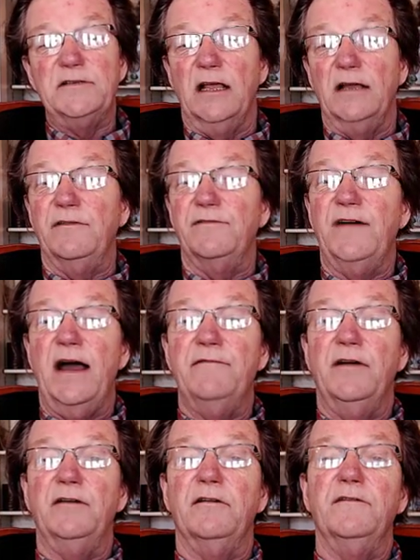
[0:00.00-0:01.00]
selling for
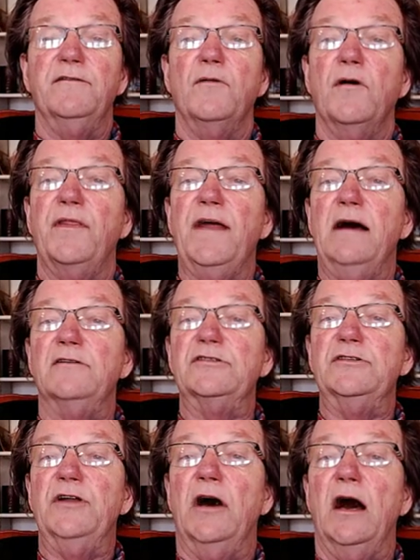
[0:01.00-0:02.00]

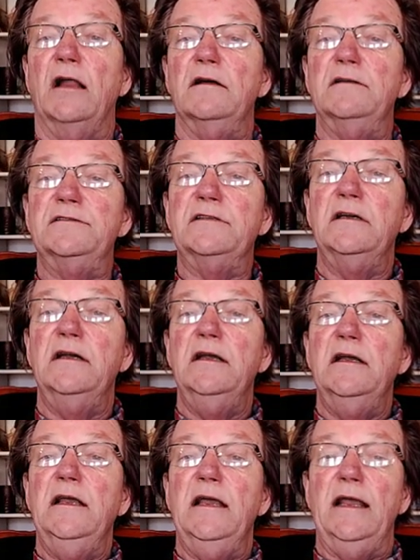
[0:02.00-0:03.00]
$504,000.
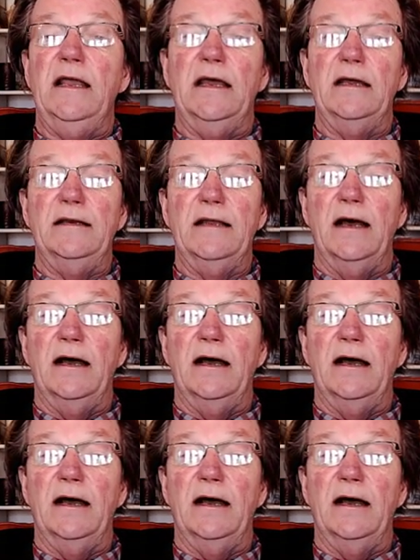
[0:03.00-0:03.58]
And